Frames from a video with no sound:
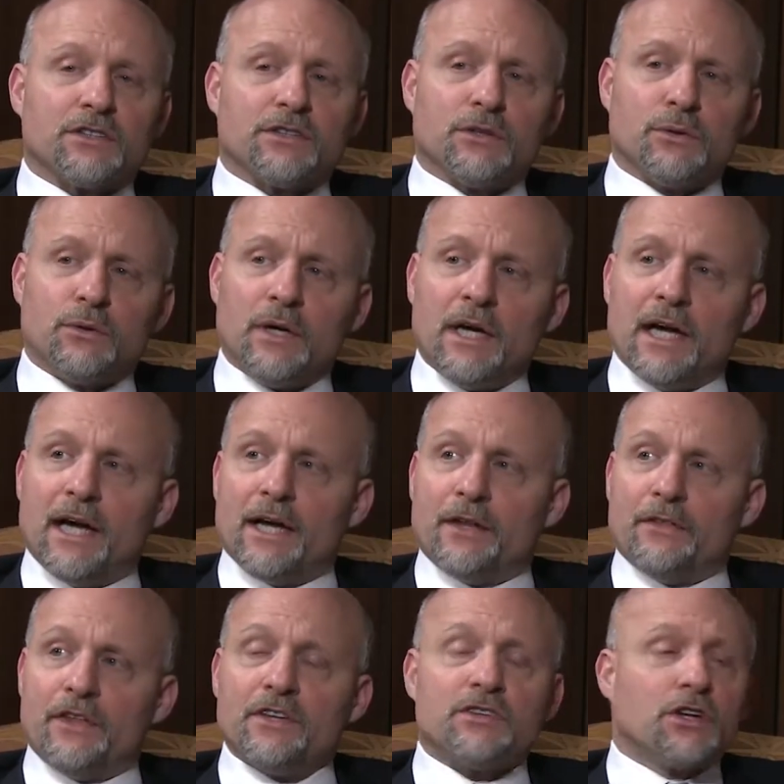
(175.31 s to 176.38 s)
So
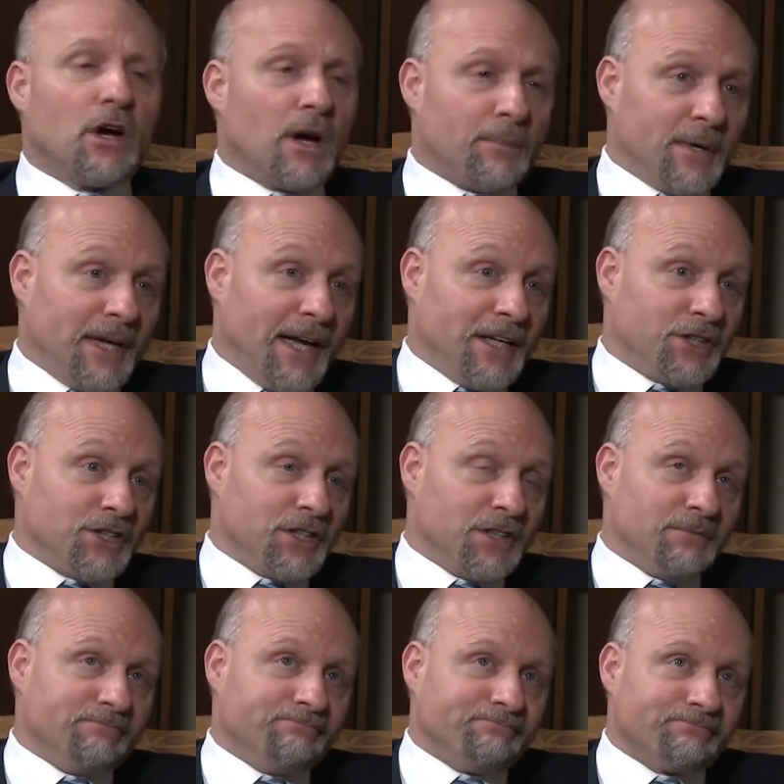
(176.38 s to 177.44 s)
this
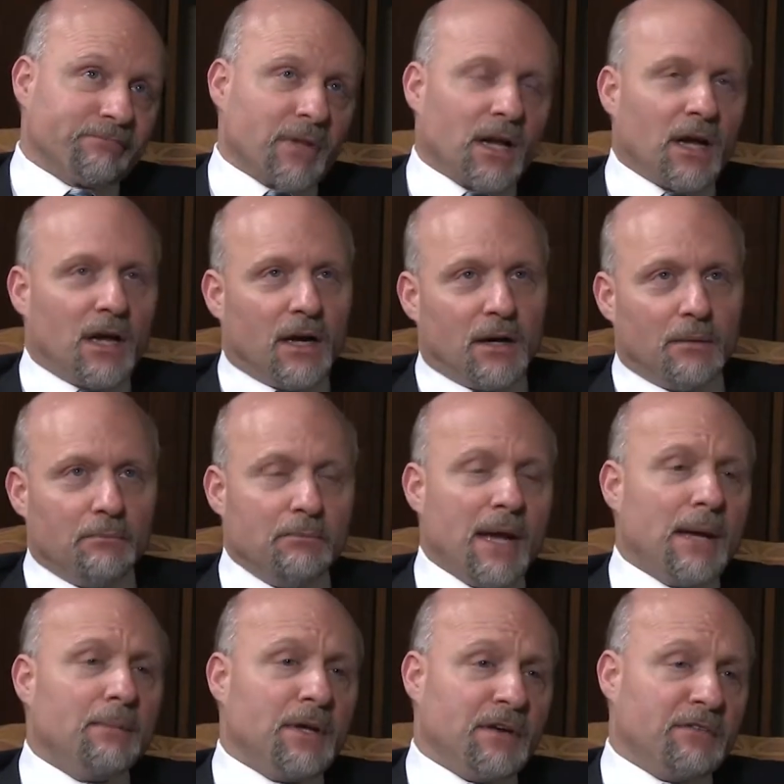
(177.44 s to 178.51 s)
combination
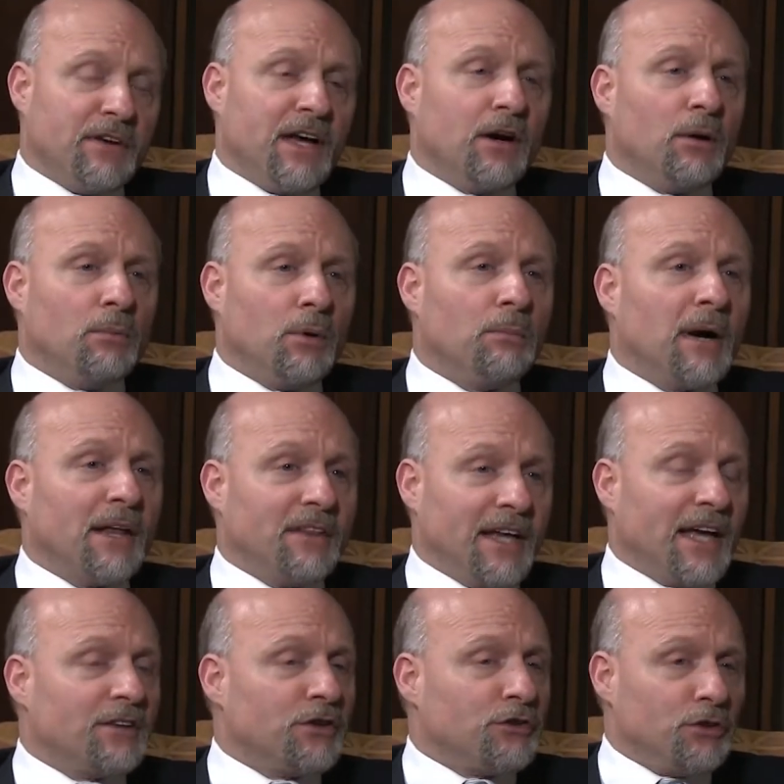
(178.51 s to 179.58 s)
may be available by the
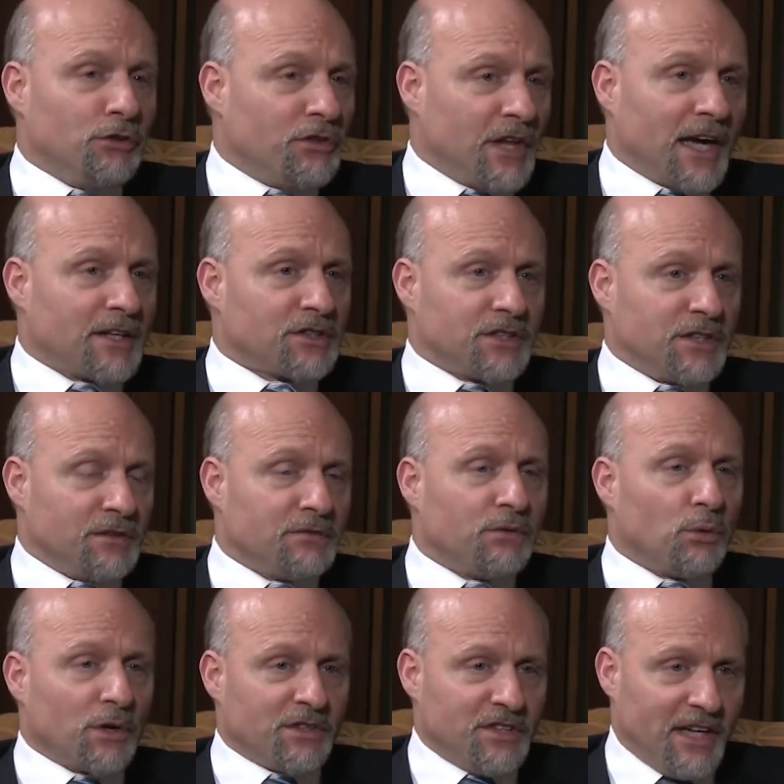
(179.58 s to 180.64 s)
end of
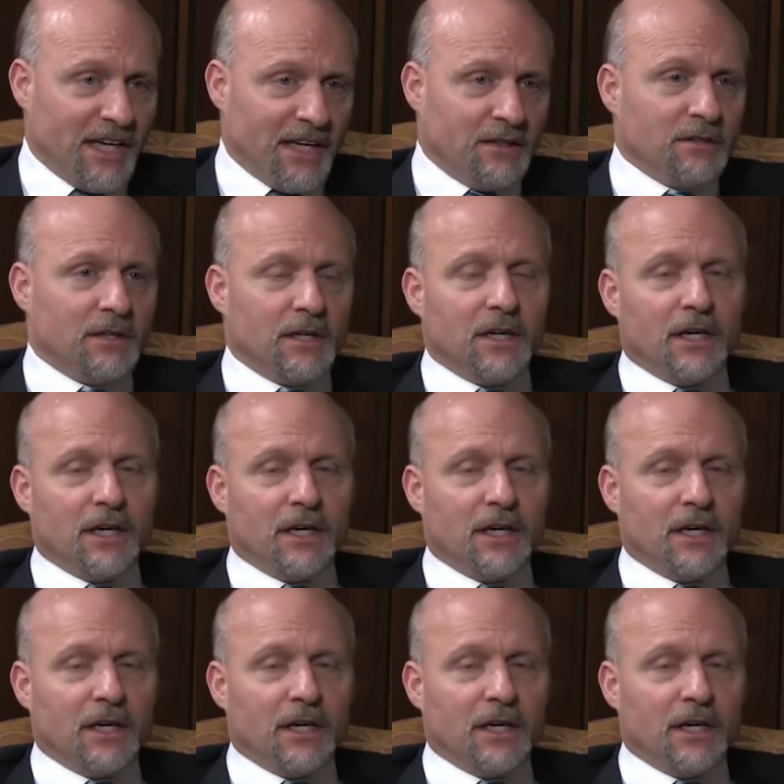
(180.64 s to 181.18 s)
2014.